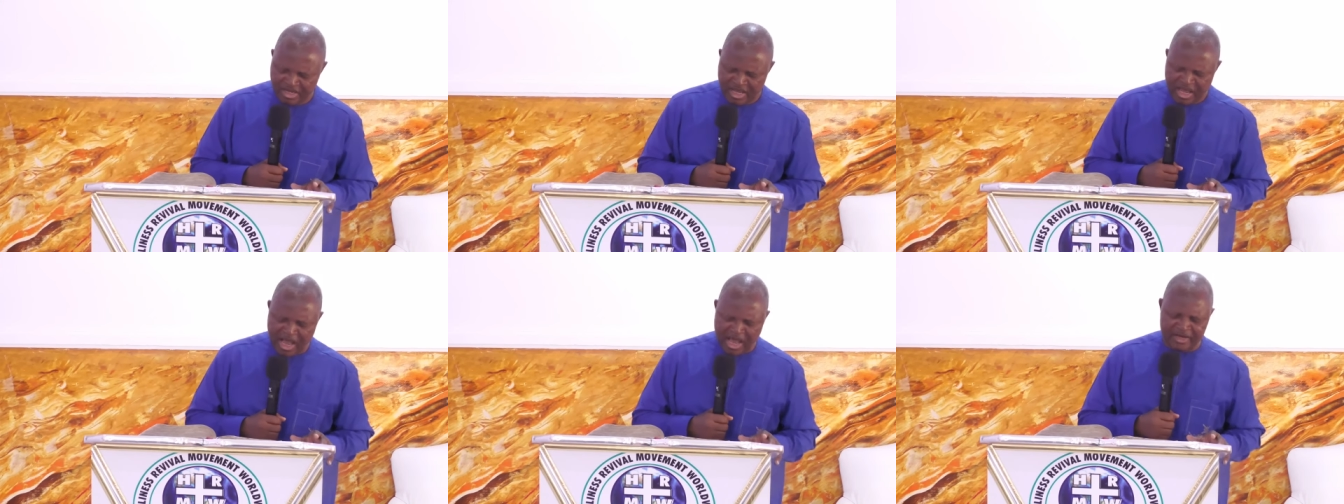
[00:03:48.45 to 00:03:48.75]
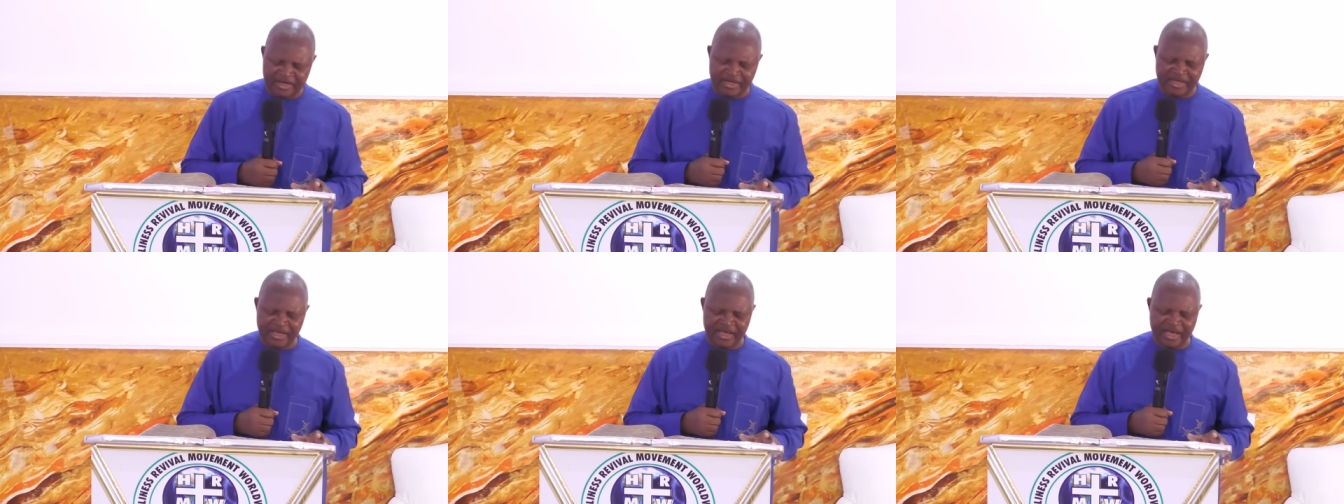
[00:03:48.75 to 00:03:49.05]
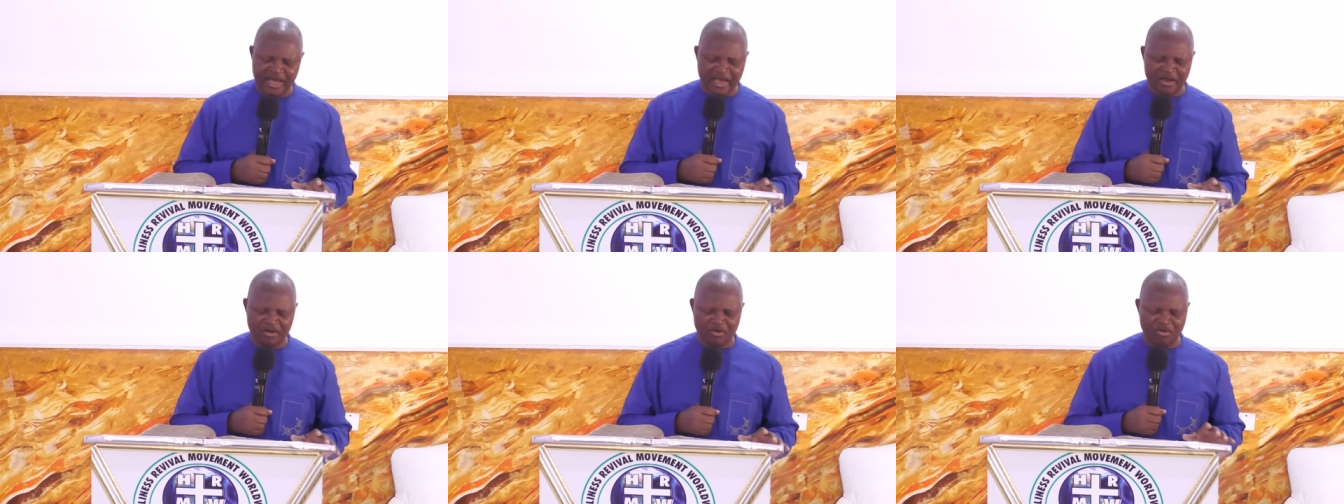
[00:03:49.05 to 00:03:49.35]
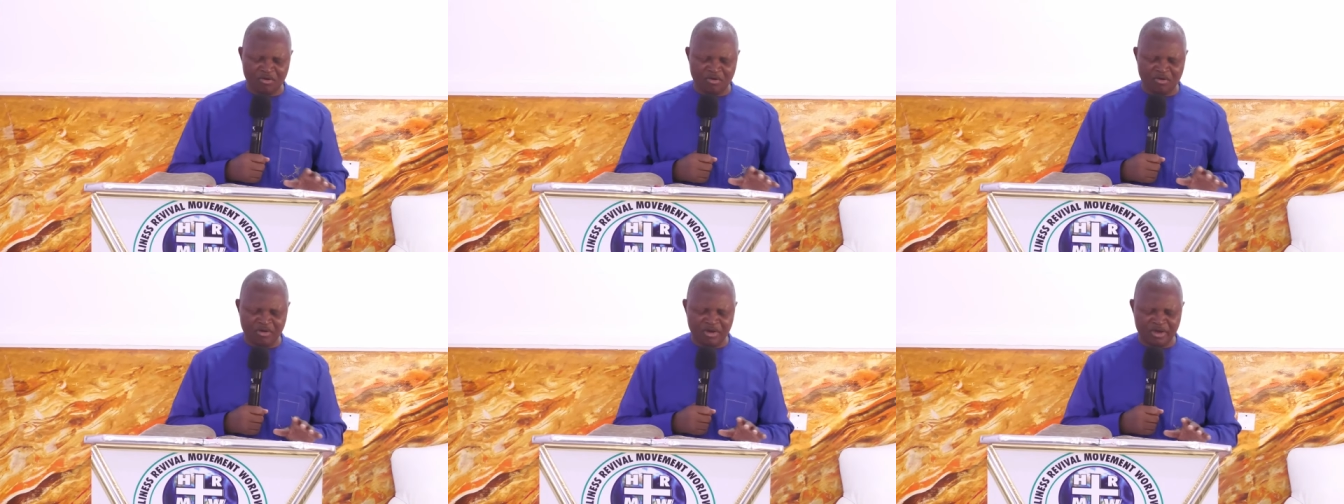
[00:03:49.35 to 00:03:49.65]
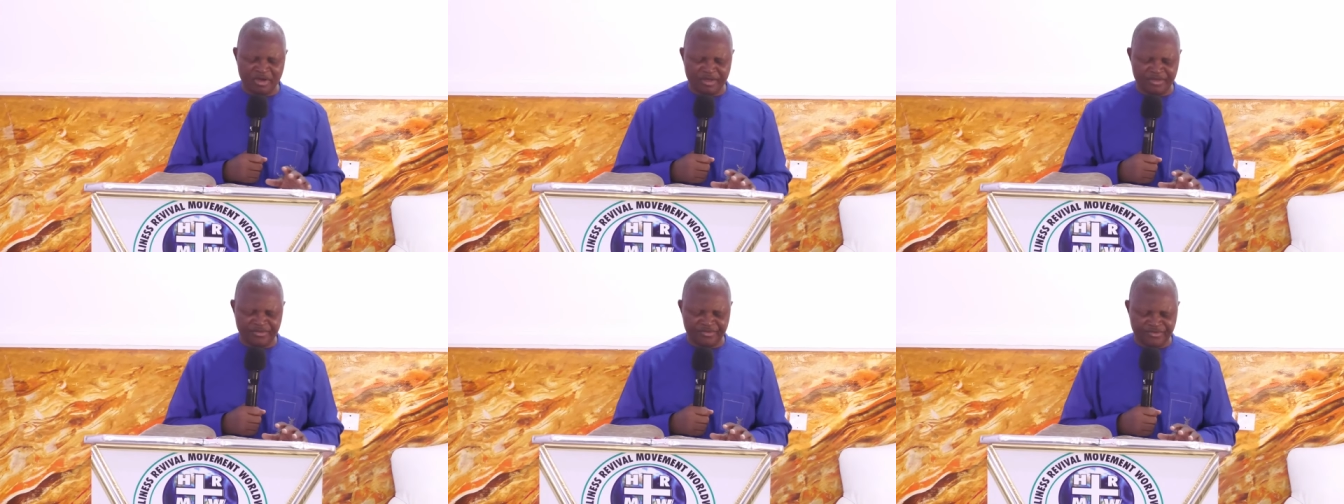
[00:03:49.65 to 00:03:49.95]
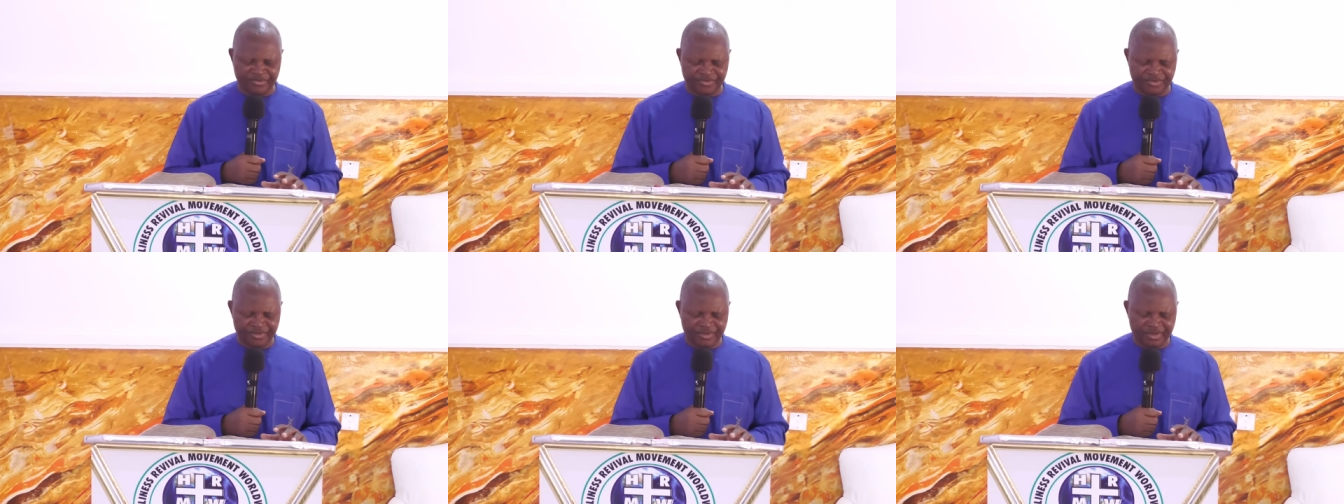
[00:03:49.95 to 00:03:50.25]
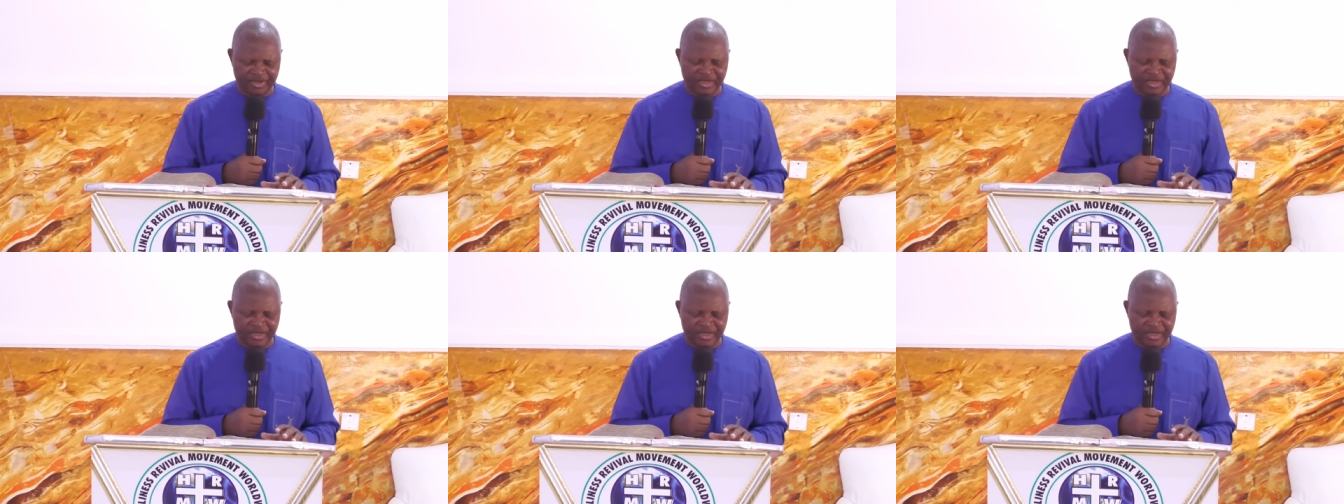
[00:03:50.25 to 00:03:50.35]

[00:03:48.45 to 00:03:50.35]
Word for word: And hear, O earth,